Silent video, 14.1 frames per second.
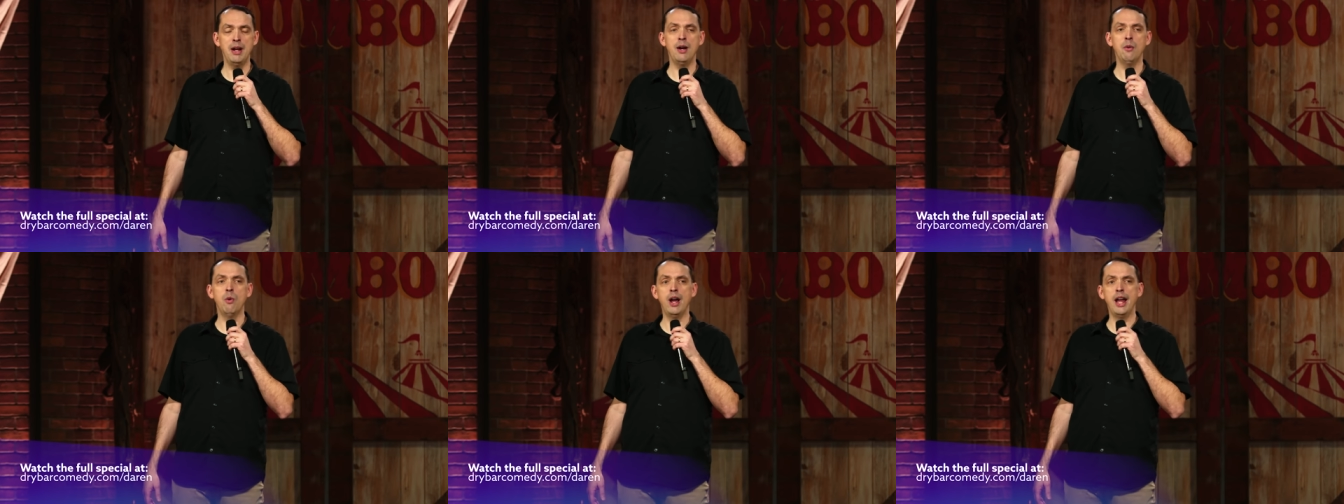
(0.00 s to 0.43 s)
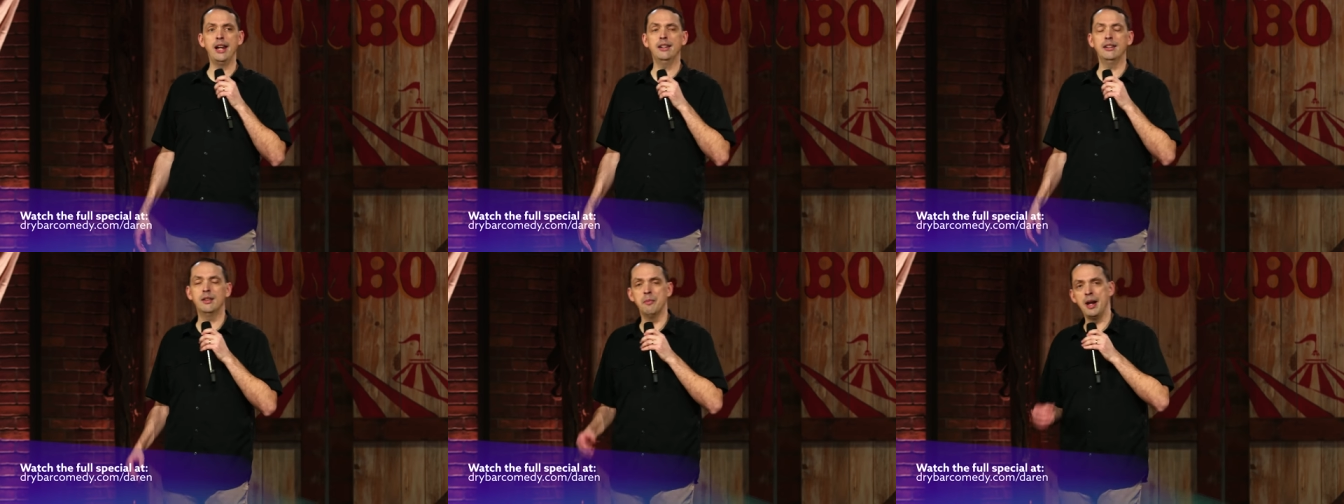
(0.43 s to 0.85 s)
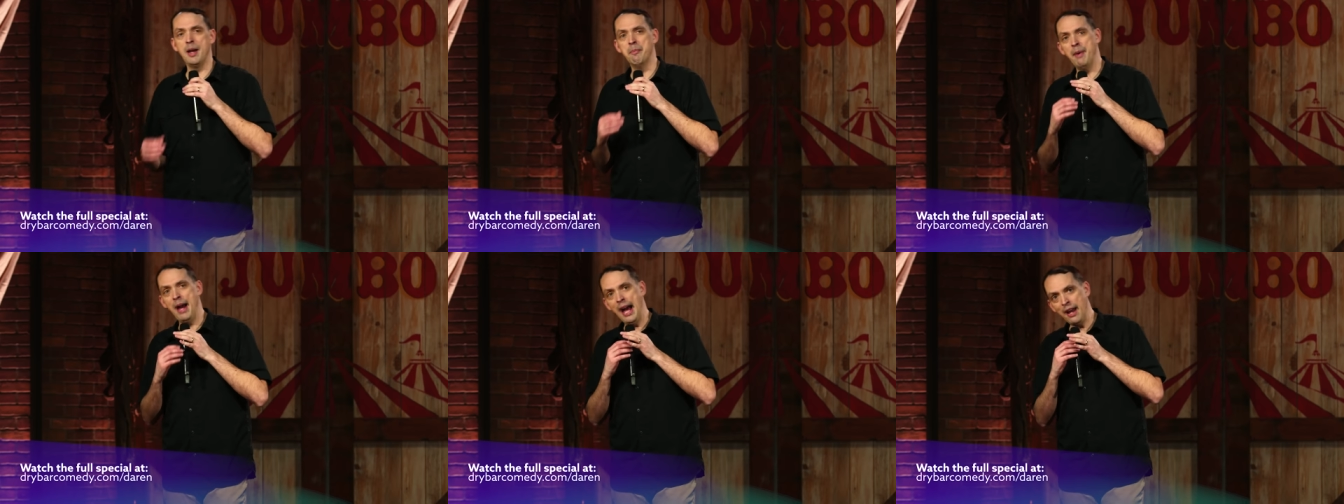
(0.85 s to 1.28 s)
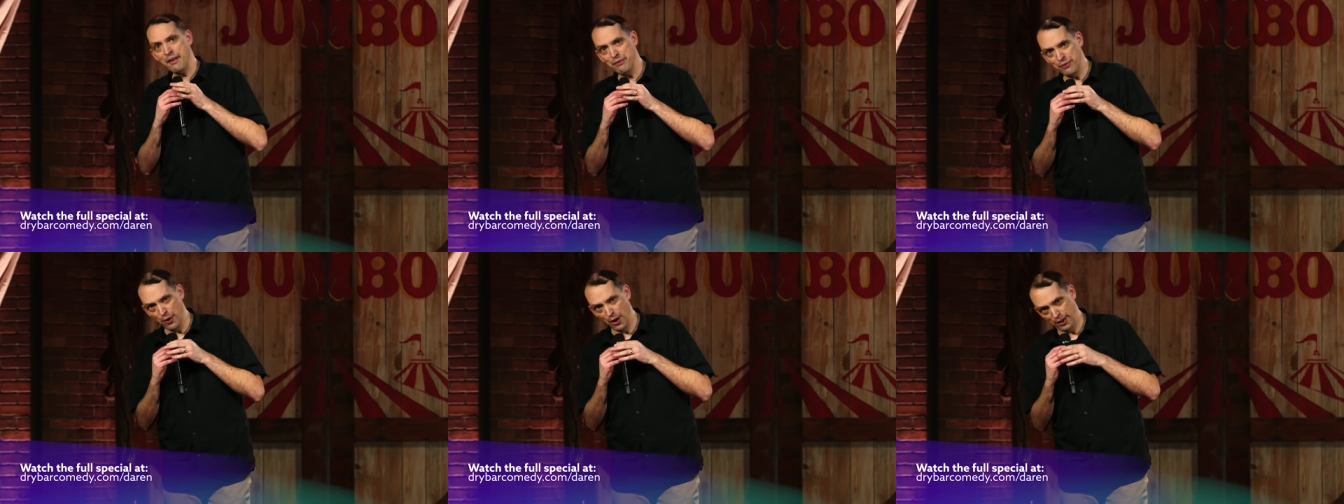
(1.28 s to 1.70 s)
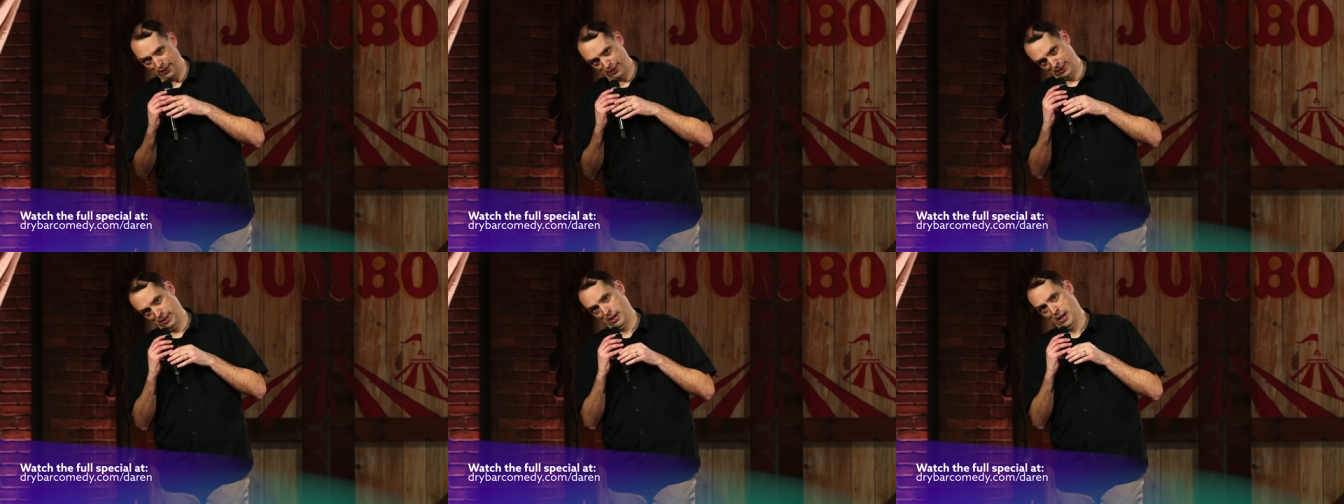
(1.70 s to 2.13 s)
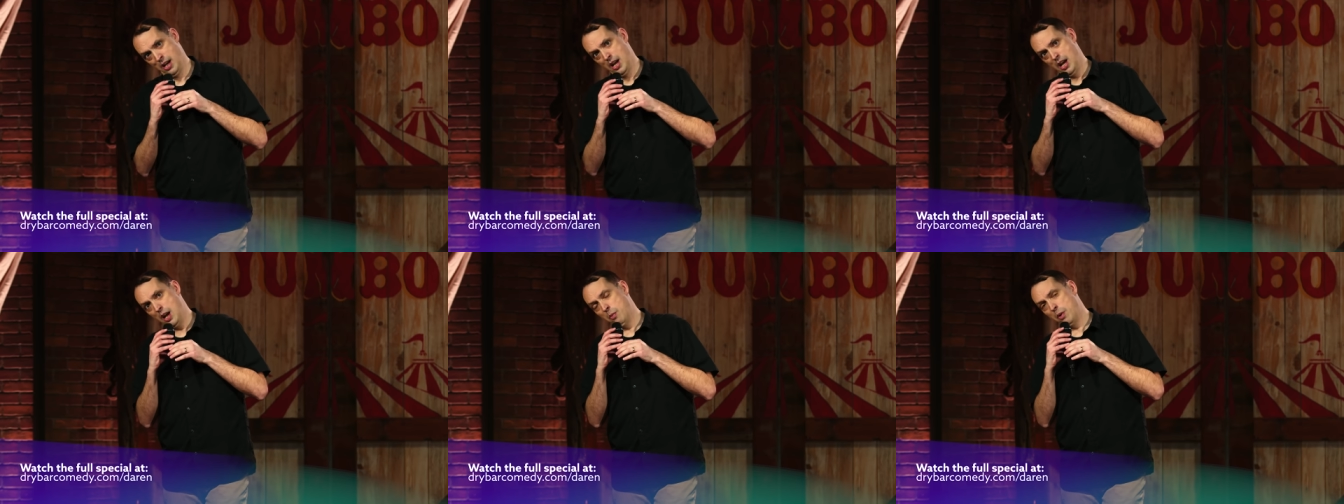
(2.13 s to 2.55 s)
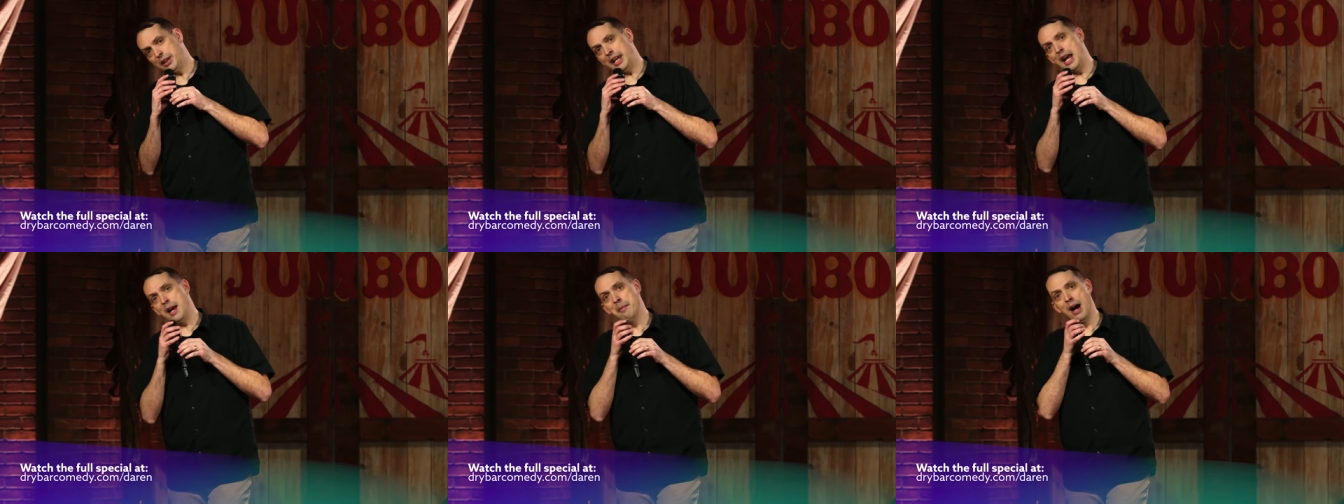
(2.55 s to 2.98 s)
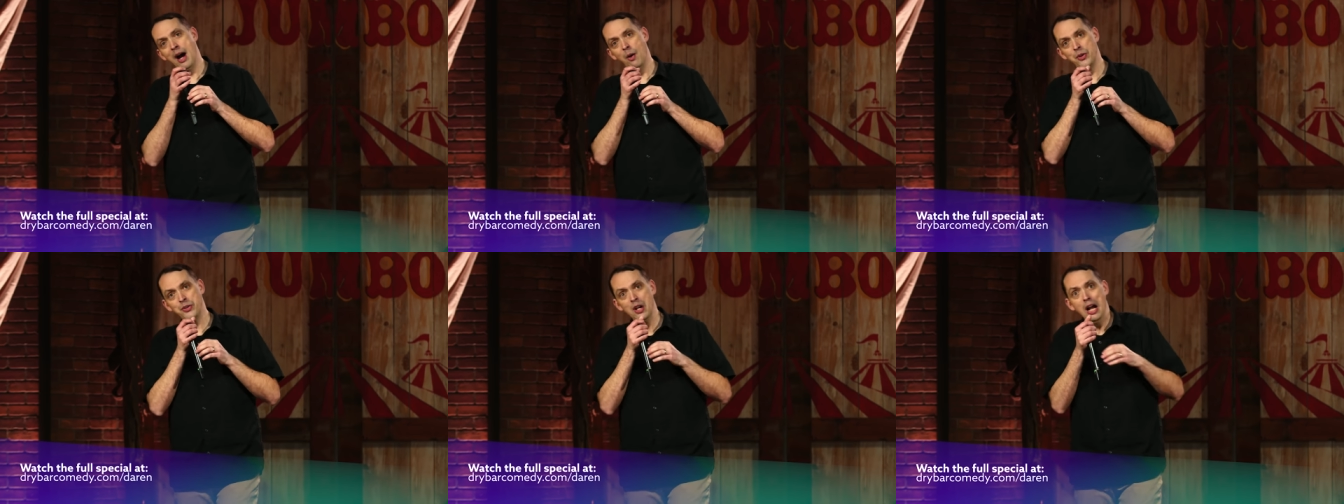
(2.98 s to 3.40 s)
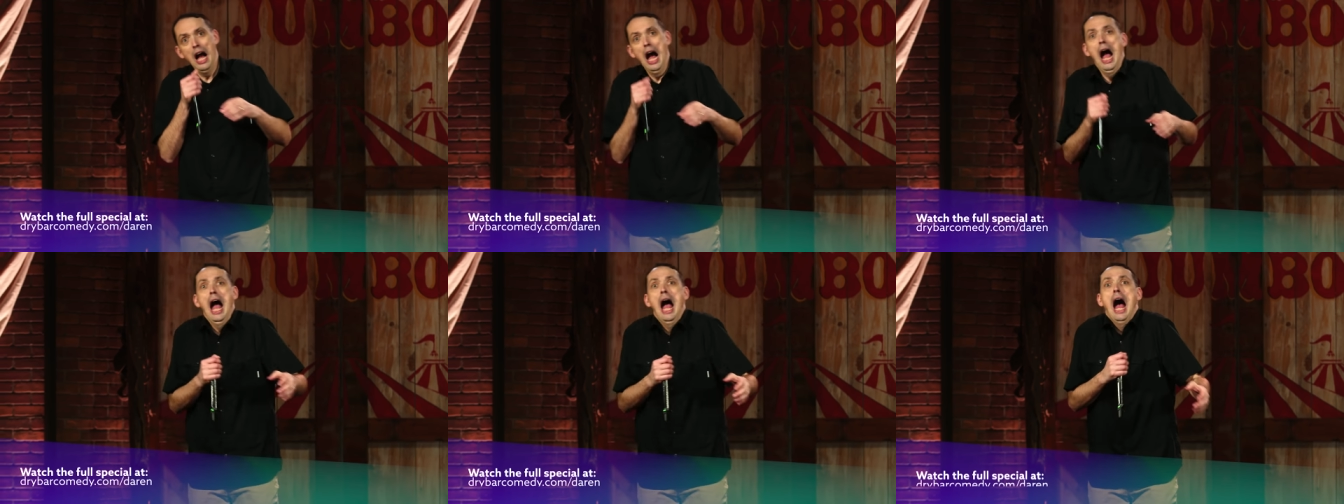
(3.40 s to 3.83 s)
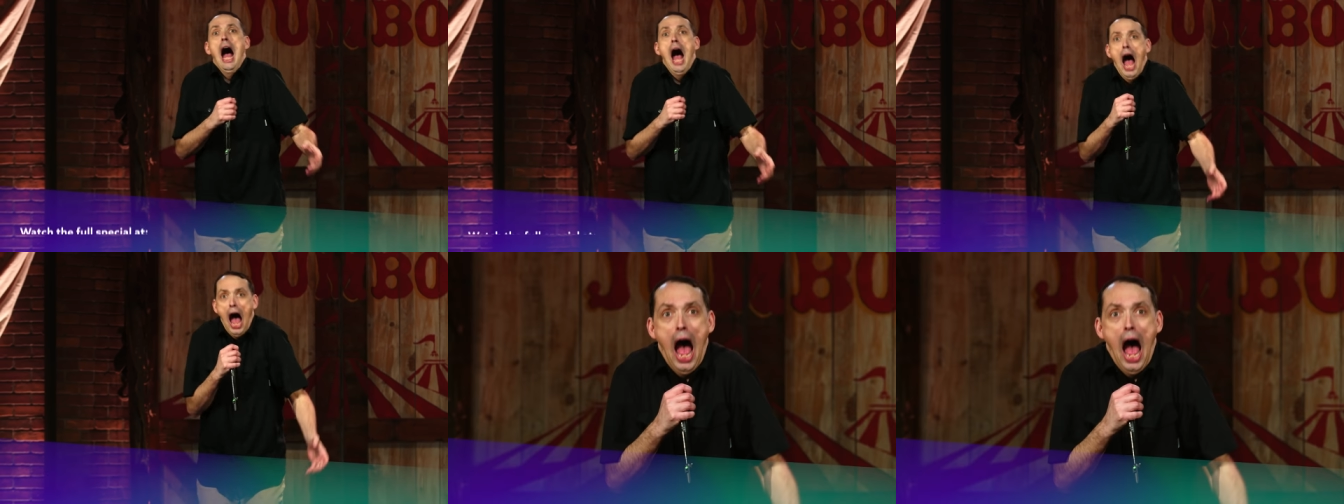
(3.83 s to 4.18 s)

my weight to my bad foot, and what came out was, ah,